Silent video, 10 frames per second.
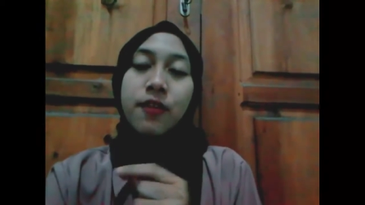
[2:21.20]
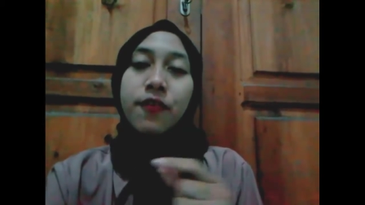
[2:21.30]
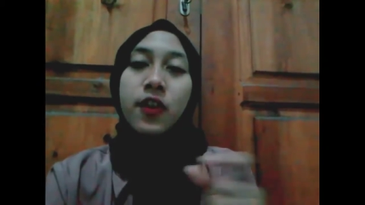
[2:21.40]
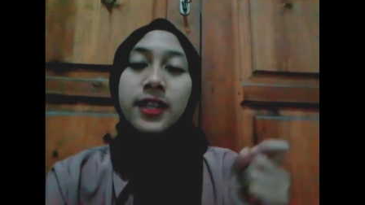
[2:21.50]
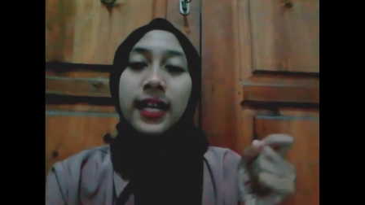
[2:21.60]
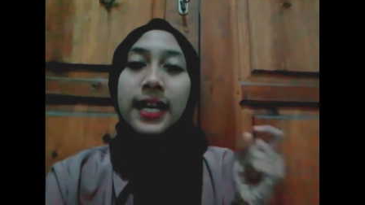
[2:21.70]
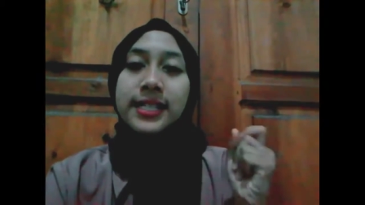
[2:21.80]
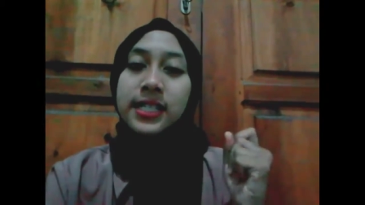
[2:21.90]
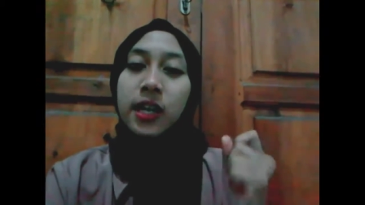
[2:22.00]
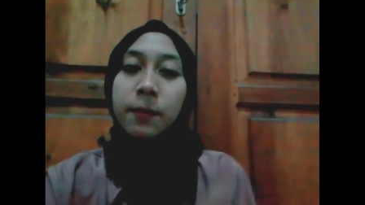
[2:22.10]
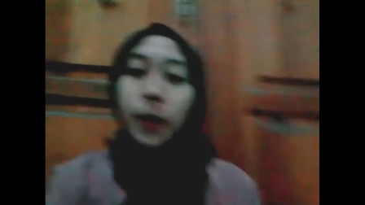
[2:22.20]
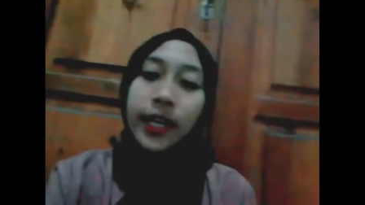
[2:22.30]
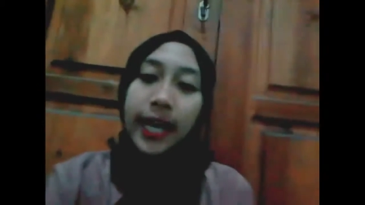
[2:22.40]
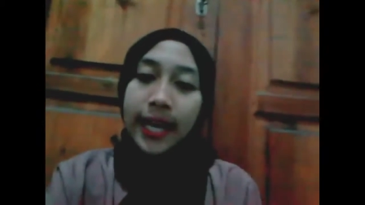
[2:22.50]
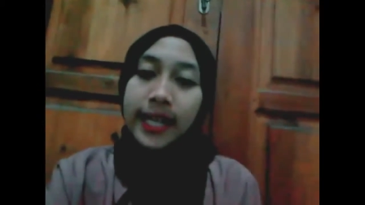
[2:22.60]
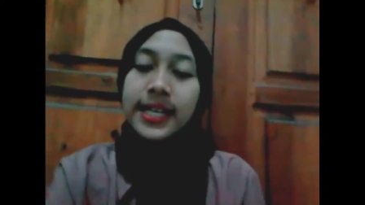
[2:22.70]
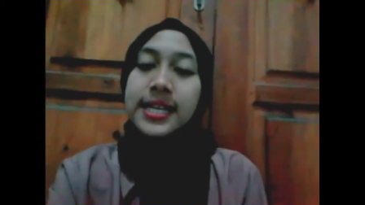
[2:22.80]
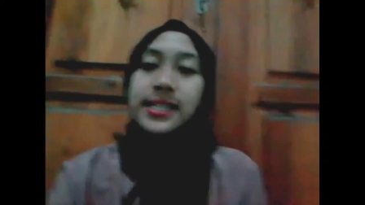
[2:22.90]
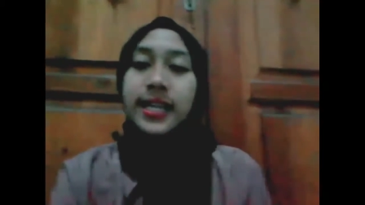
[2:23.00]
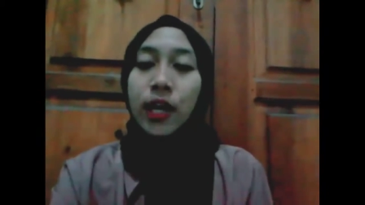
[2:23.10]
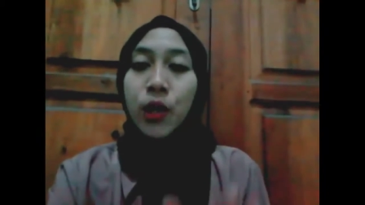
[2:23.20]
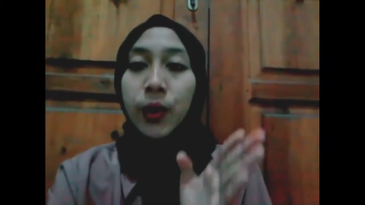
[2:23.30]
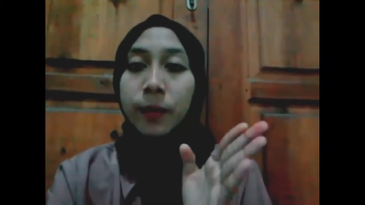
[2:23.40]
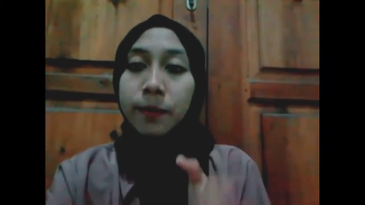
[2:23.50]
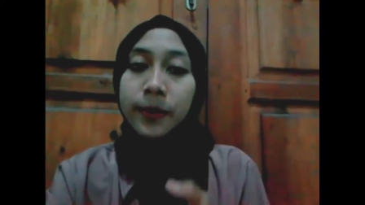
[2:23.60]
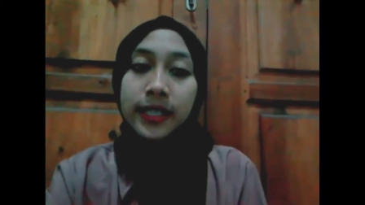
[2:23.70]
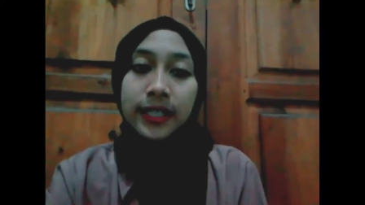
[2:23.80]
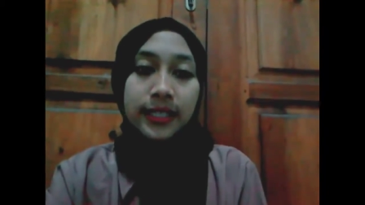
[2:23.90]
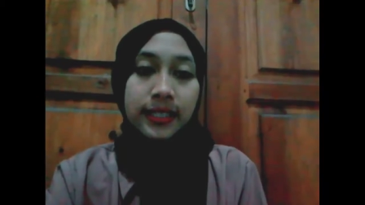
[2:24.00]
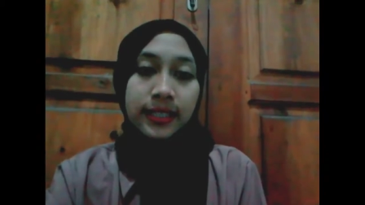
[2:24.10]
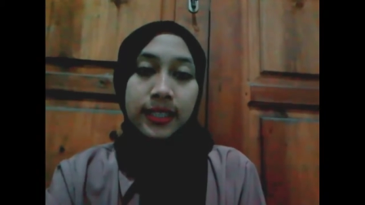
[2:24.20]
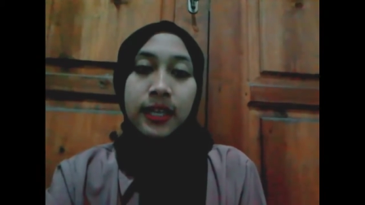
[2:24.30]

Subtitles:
For the last component is equipment.